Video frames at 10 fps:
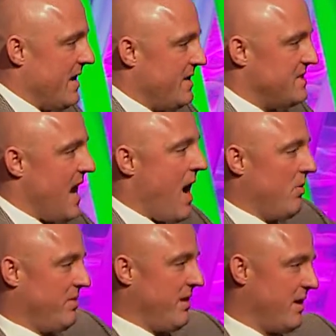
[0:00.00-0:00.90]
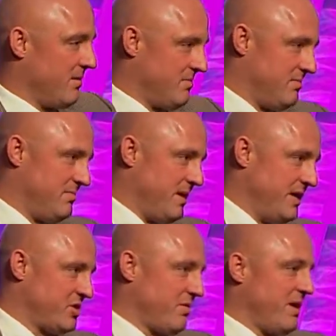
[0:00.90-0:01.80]
is out there. It's
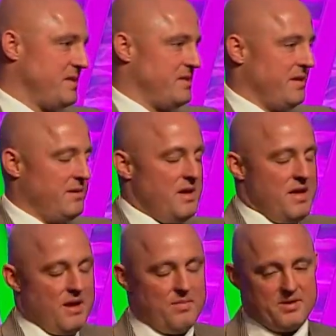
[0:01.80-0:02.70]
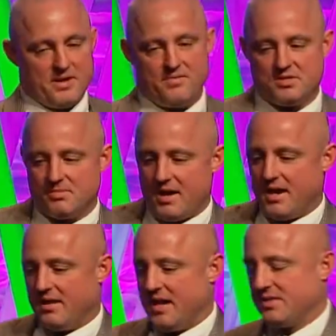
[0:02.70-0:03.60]
crazy. I'm going to give you some
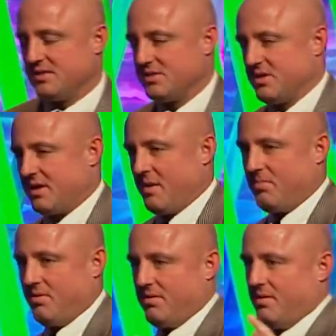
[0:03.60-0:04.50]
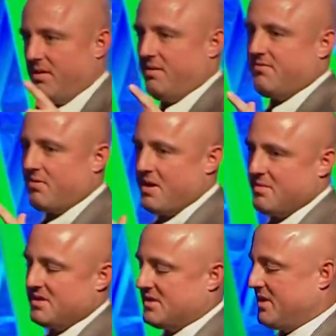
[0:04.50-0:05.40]
highlights. There's a couple of
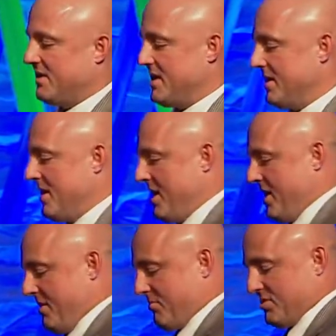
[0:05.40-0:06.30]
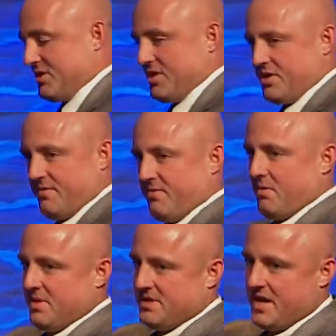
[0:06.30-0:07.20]
framings that you need. Precision
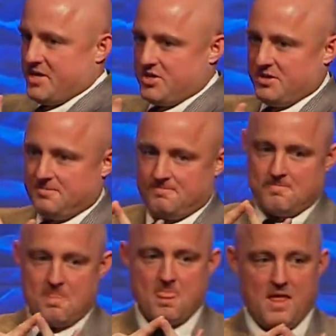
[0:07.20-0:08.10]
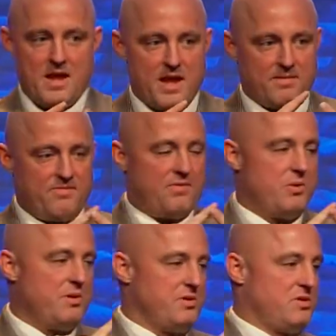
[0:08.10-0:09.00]
fermentation and food
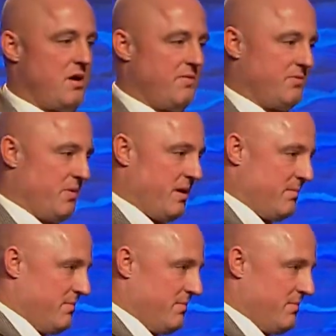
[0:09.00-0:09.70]
as software